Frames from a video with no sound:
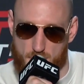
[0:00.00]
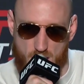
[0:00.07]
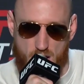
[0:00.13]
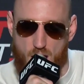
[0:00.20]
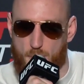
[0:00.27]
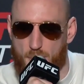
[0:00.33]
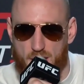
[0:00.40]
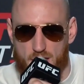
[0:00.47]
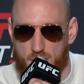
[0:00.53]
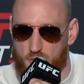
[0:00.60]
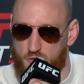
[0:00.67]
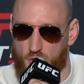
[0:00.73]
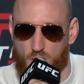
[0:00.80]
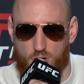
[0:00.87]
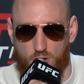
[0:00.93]
I got my inner
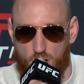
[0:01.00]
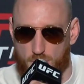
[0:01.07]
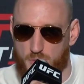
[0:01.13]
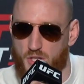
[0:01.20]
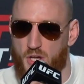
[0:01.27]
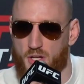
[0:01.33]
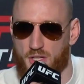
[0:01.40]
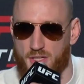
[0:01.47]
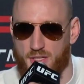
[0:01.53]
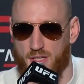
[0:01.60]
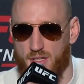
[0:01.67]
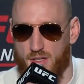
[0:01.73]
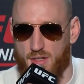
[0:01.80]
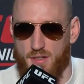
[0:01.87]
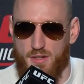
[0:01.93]
circle. I'm good.
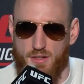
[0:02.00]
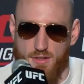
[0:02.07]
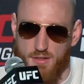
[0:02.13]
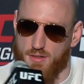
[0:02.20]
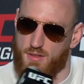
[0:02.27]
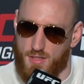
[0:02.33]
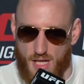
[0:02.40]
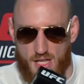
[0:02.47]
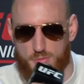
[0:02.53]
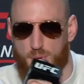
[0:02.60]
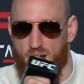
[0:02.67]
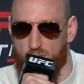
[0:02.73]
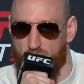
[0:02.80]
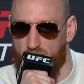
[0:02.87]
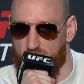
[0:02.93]
That's
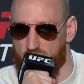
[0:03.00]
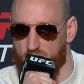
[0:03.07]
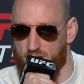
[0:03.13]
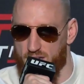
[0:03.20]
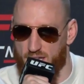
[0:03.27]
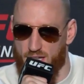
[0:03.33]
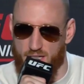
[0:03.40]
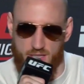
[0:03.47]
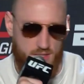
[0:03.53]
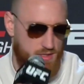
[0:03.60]
my rant for the day.